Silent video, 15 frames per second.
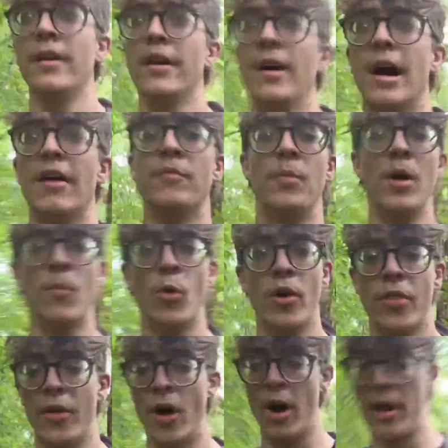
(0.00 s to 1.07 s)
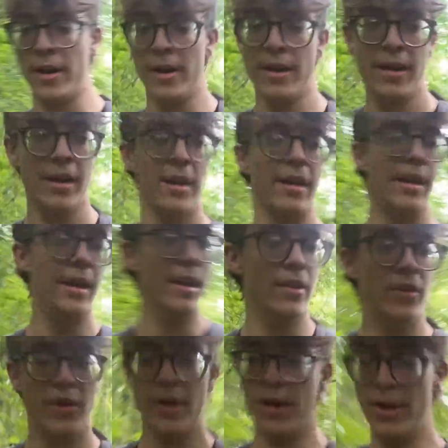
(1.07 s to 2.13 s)
I've put more thought
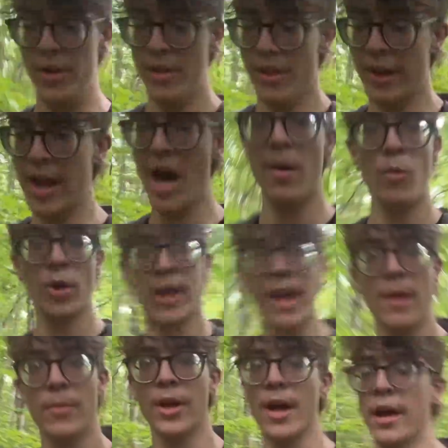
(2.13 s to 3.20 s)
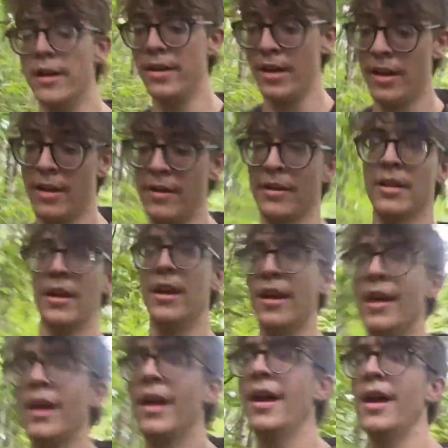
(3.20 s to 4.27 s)
into the cowboy camping idea.
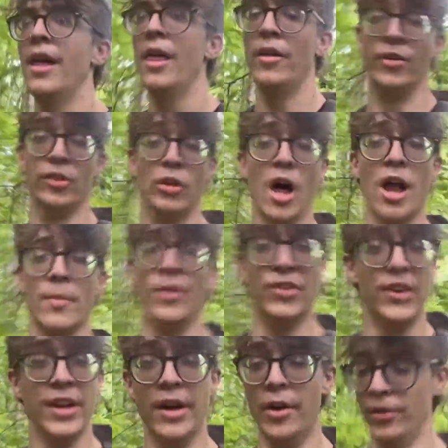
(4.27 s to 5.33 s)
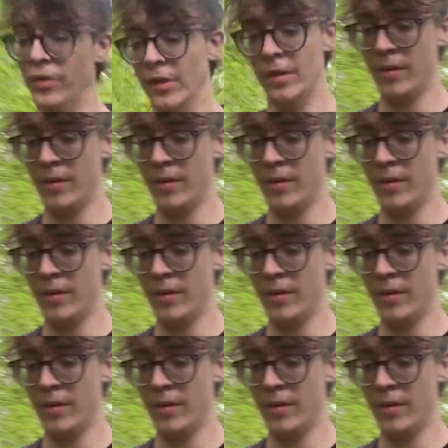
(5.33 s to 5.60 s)
There's a lot of mosquitoes.